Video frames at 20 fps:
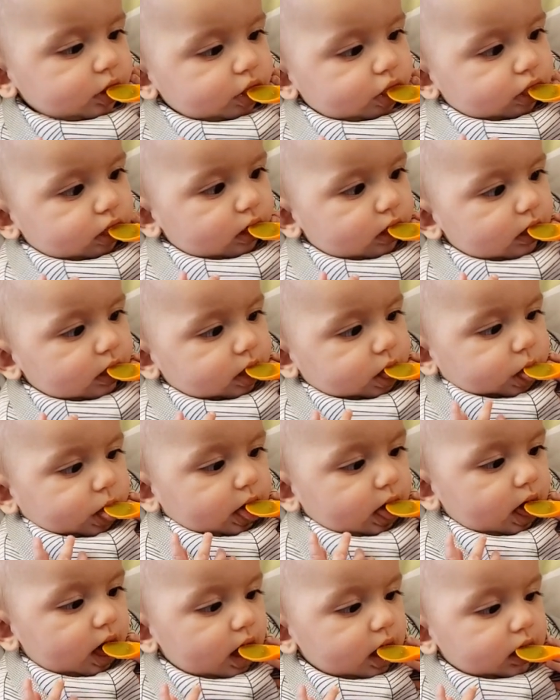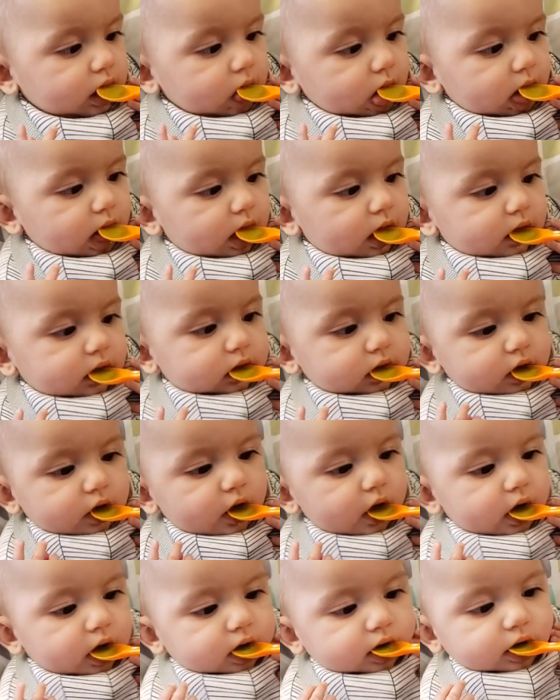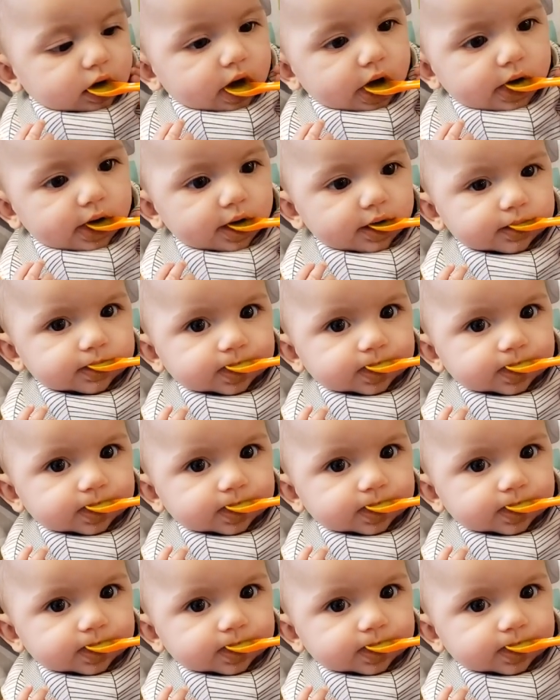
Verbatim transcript: I will say we did start a little bit later.